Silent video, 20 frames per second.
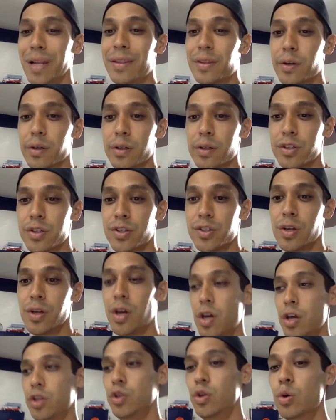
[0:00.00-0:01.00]

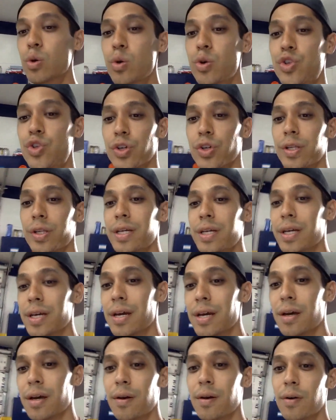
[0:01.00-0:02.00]
blenders. Usually
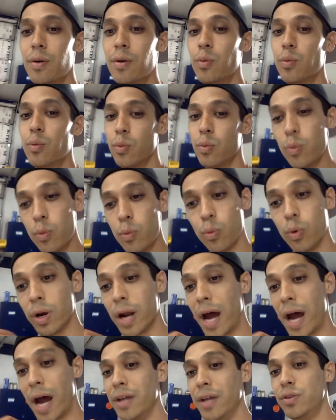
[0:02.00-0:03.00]

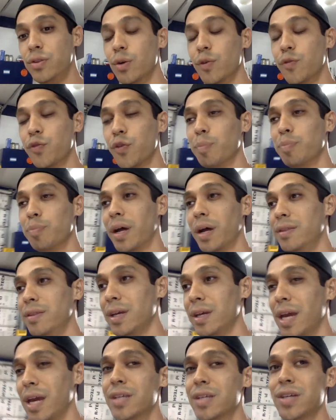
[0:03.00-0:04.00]
what I do for
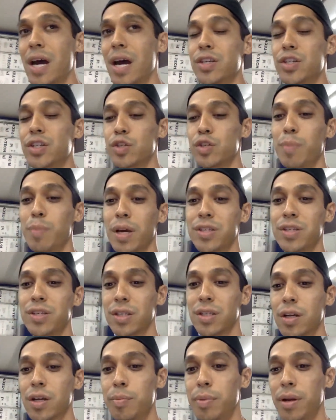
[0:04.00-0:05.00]
blending is I just mix a
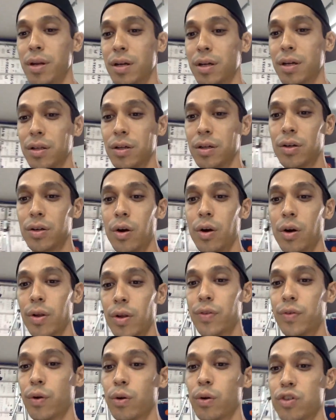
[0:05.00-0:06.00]
little bit of clear coat and
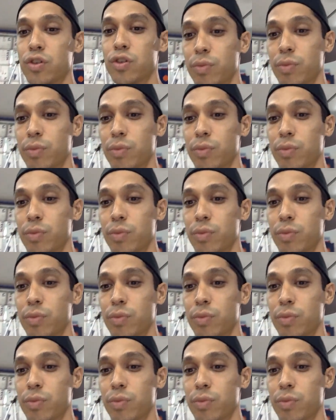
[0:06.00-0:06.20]
throw some